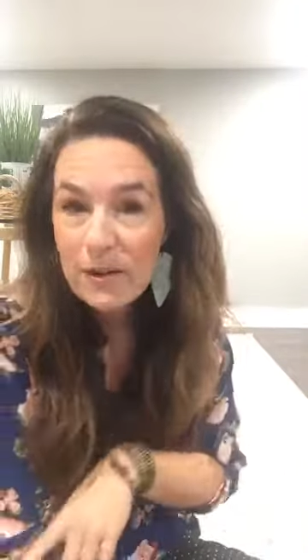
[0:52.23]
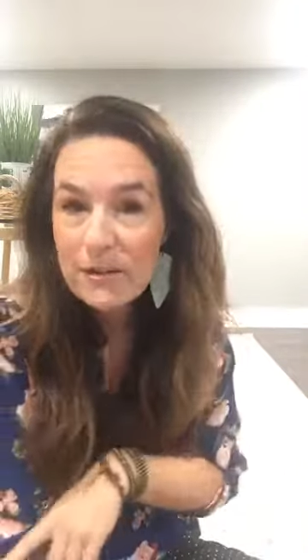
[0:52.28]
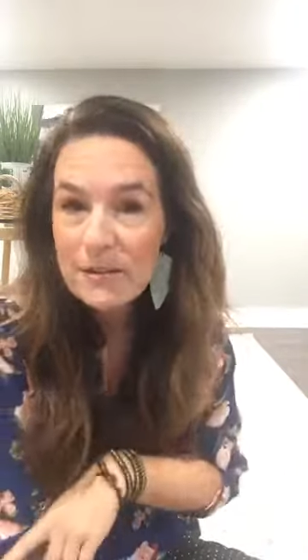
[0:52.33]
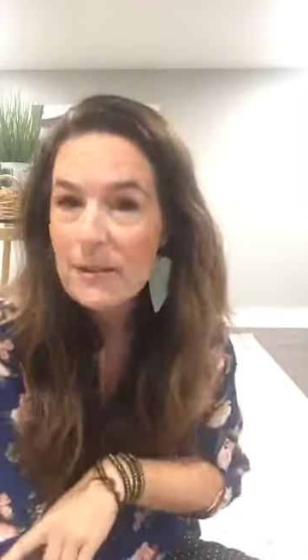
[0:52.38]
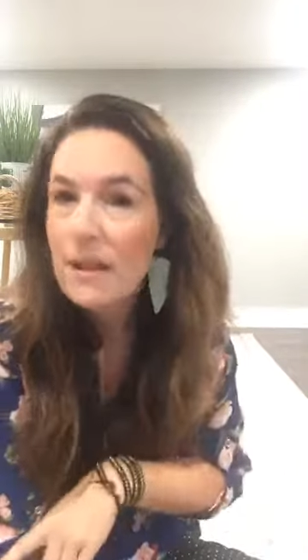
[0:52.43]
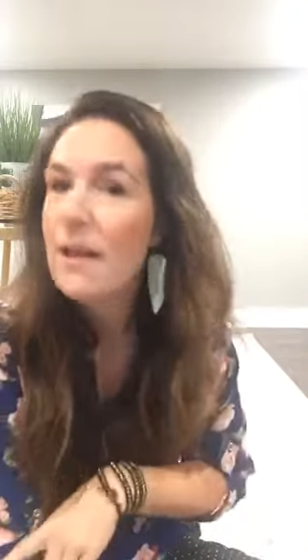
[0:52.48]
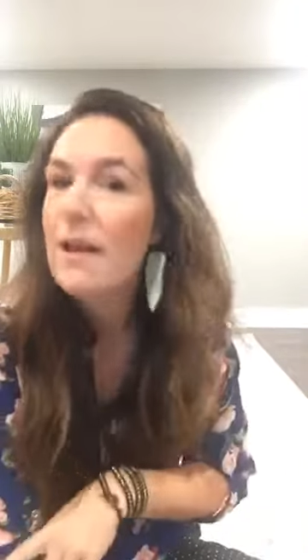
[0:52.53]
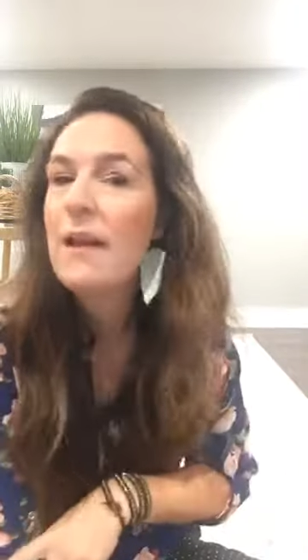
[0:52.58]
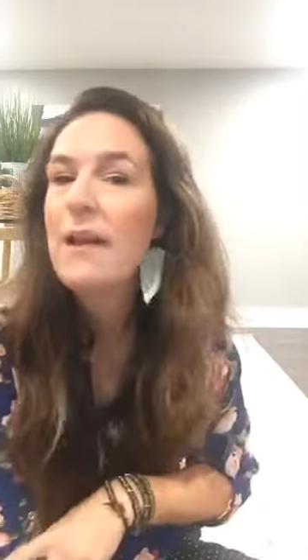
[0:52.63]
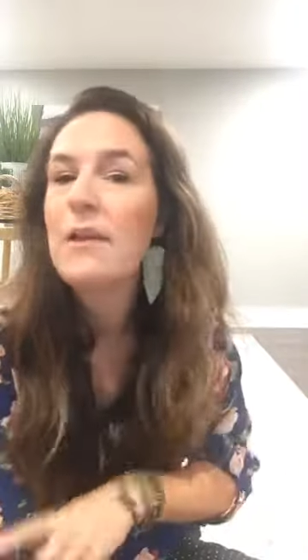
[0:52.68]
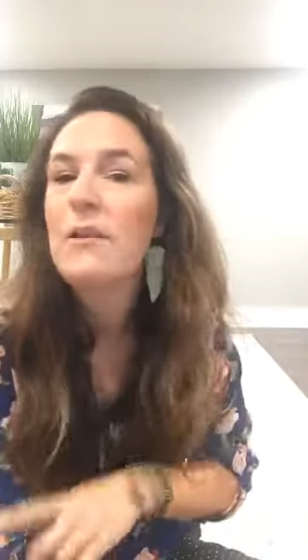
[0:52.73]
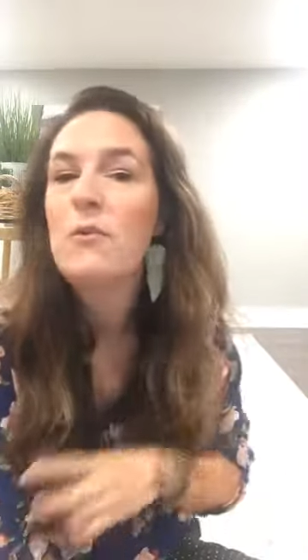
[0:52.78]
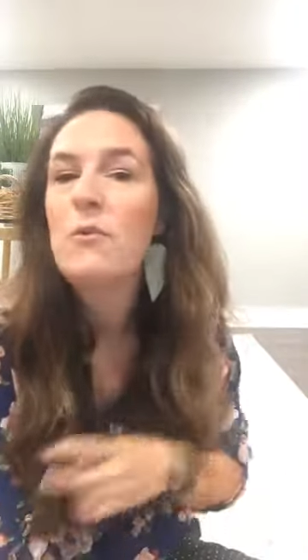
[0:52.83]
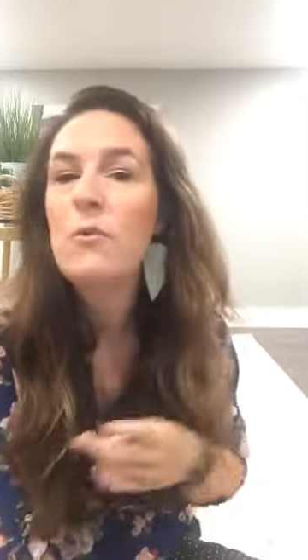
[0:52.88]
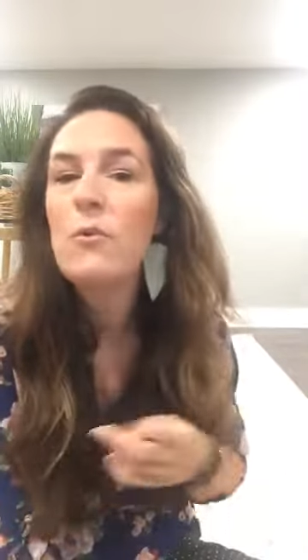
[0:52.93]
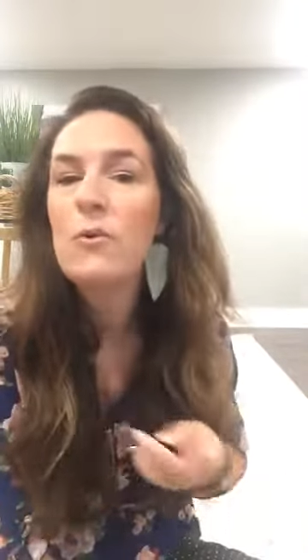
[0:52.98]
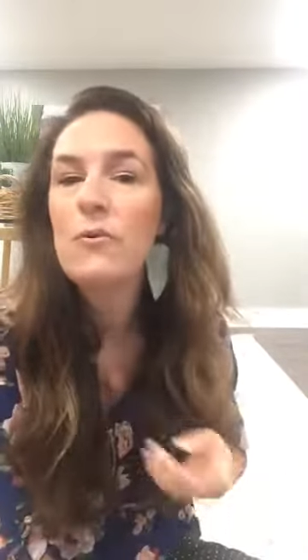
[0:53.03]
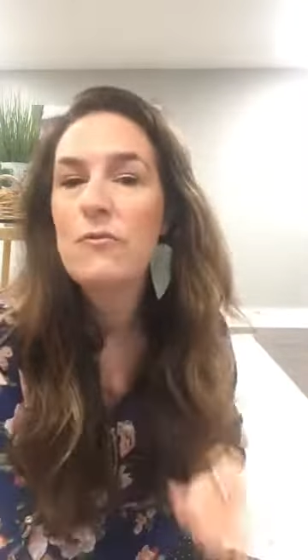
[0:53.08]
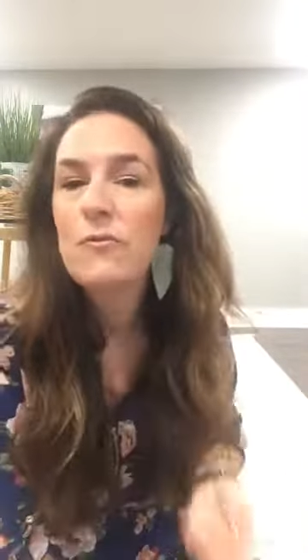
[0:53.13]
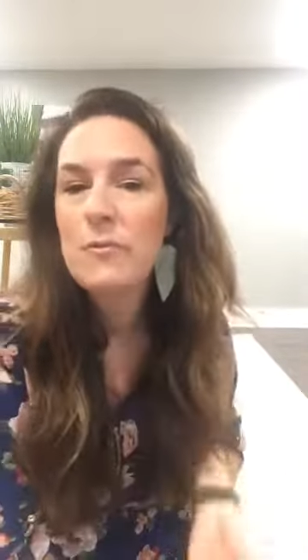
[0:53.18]
online
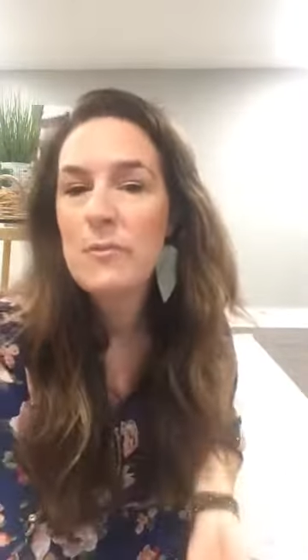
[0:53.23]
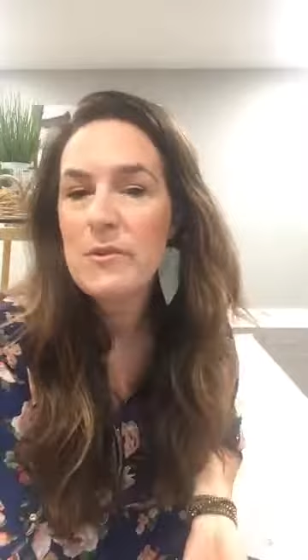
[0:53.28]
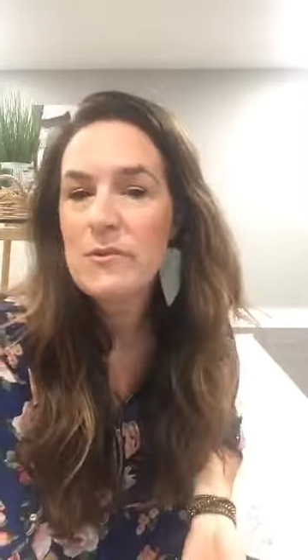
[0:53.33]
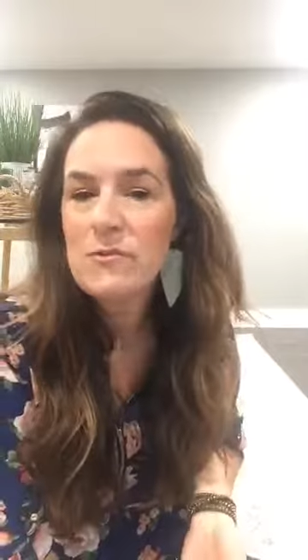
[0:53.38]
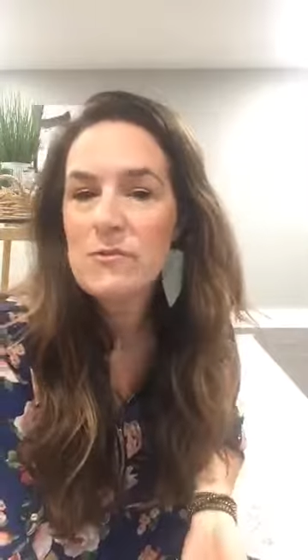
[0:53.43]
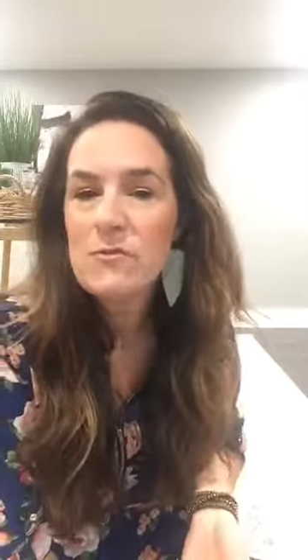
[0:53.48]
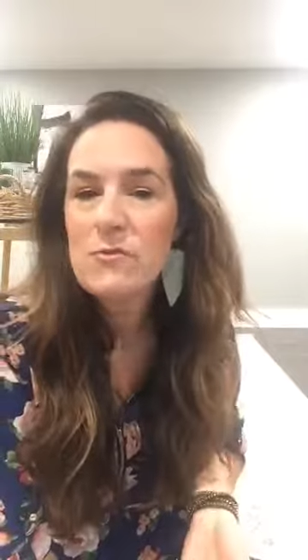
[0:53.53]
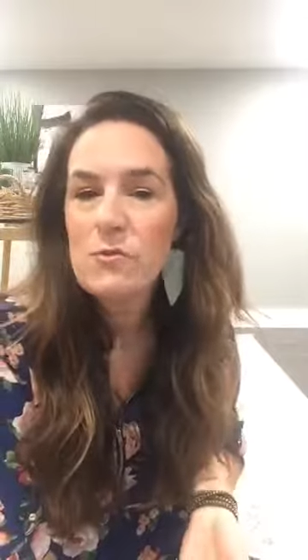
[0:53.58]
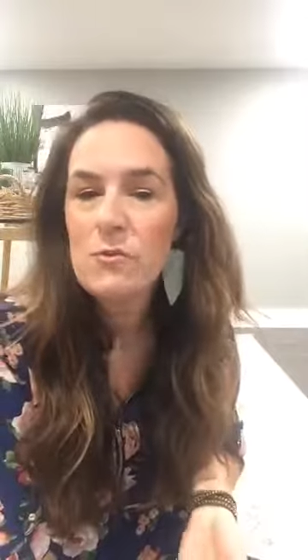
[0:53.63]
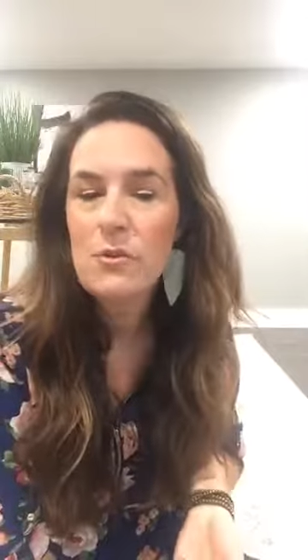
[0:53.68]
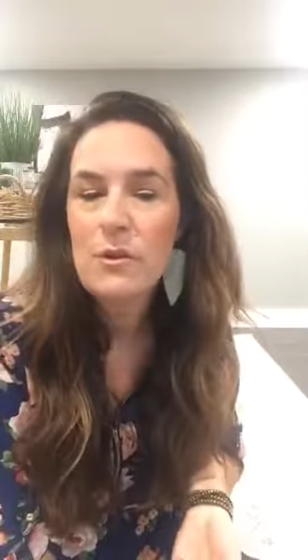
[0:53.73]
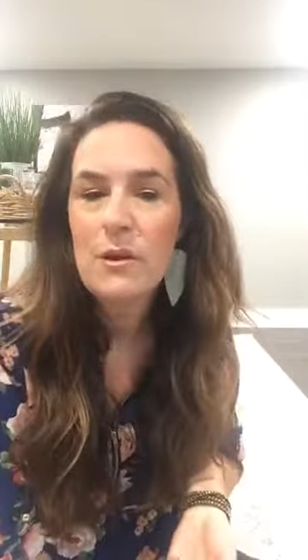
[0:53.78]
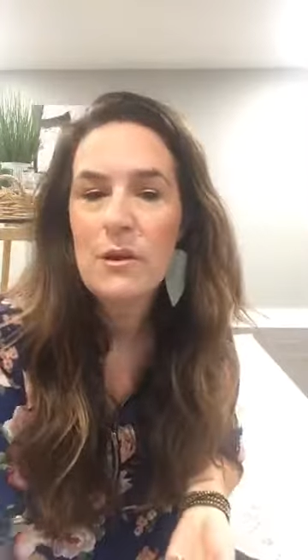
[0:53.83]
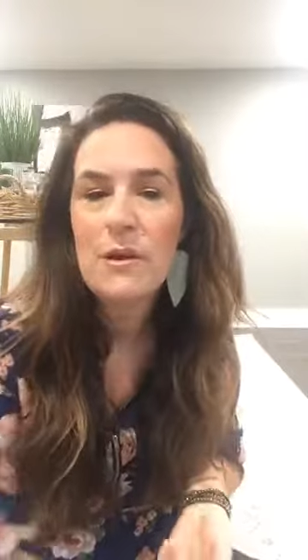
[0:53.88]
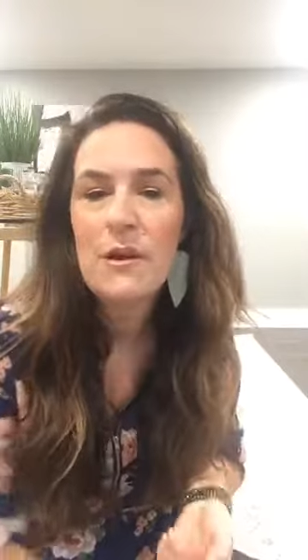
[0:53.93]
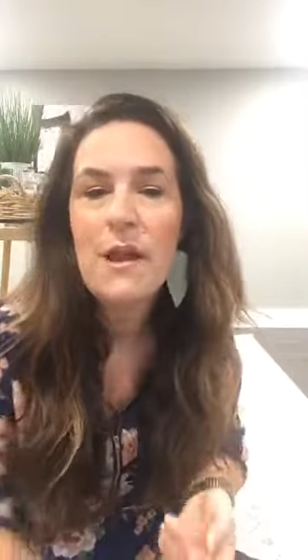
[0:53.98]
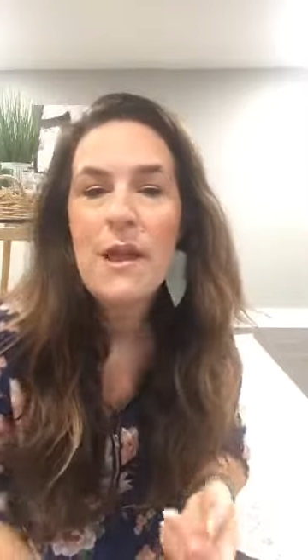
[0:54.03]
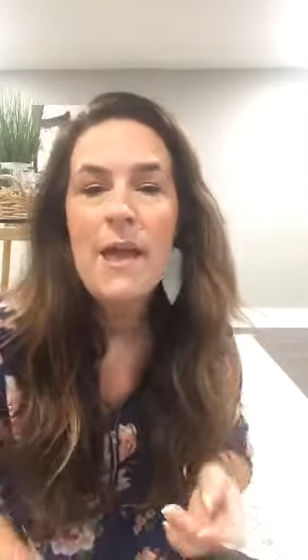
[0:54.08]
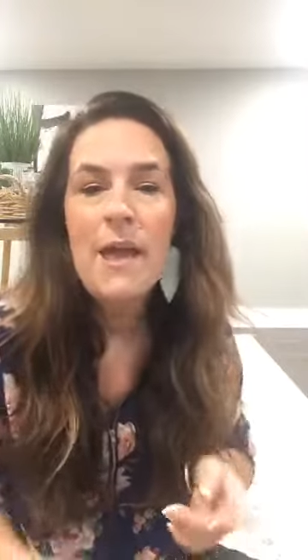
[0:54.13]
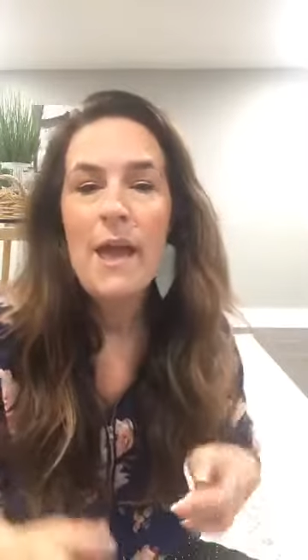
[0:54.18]
or from a
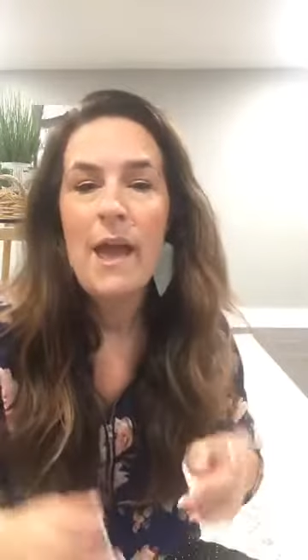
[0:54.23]
store